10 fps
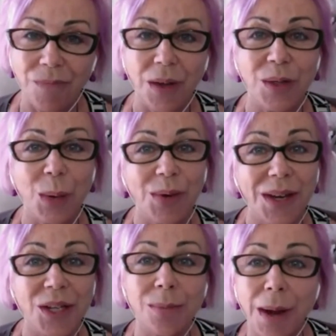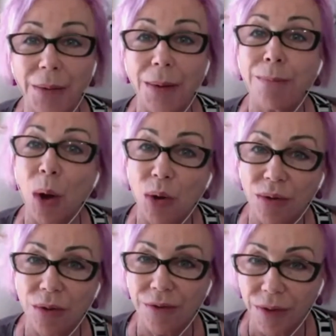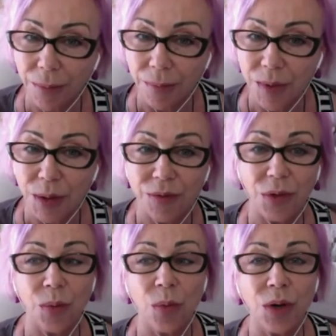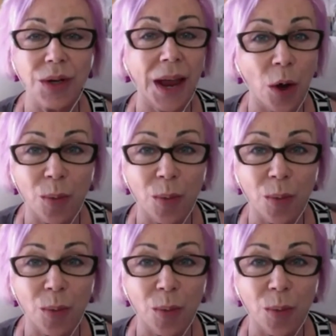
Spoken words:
So we need to marry both of them. So if you want help with